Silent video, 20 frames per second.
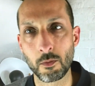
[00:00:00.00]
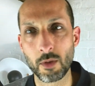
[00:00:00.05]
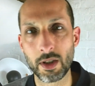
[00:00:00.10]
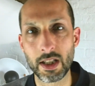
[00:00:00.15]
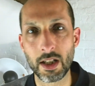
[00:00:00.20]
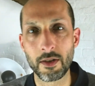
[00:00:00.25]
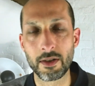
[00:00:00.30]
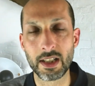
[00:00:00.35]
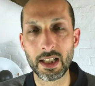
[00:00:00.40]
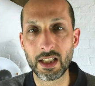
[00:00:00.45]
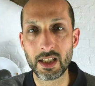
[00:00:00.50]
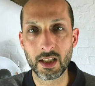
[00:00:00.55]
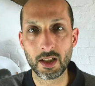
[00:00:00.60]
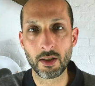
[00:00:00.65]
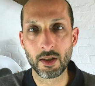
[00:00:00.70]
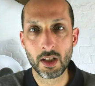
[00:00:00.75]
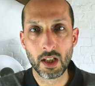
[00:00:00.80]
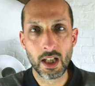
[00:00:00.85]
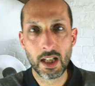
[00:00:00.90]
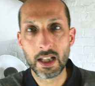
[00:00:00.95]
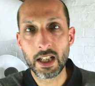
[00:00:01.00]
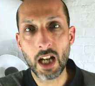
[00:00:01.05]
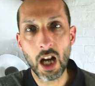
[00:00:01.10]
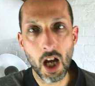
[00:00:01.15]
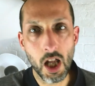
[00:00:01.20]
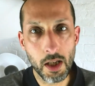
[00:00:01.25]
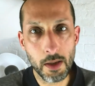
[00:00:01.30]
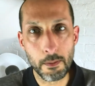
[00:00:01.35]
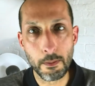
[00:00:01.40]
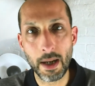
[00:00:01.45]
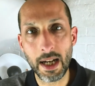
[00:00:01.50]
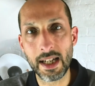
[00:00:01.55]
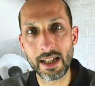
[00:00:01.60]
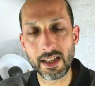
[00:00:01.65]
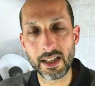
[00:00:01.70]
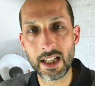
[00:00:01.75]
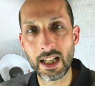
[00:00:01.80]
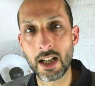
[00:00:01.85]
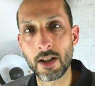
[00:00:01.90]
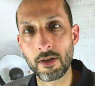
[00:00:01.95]
We don't need to cut and
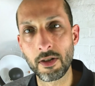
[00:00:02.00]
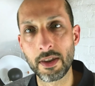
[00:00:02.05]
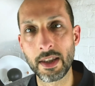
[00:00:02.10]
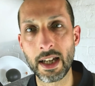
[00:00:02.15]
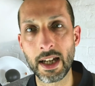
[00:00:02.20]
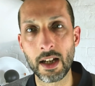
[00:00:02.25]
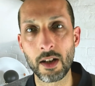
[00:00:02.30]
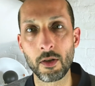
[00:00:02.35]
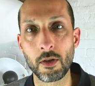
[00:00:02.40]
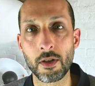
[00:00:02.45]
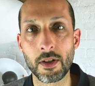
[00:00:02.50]
paste here and there.